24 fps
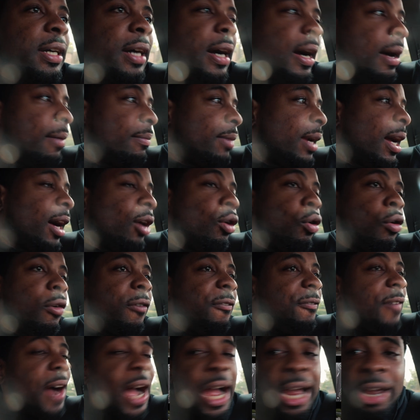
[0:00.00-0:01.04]
I'm not gonna
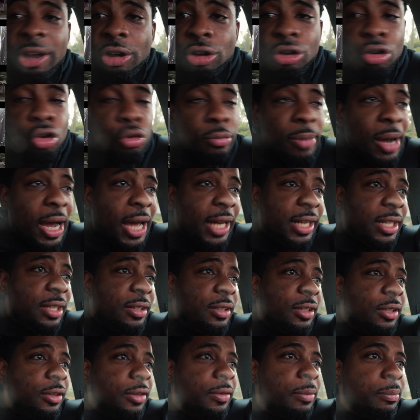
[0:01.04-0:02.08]
fire on nobody
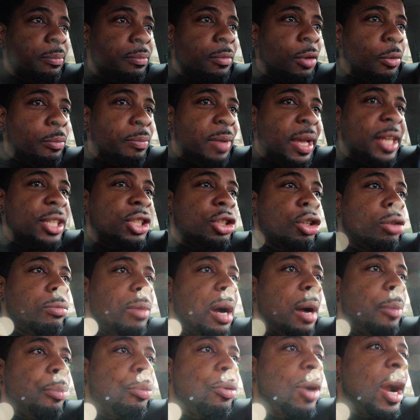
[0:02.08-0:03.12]
based on
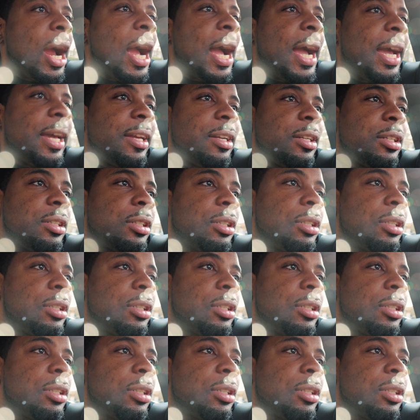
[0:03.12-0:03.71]
my pride.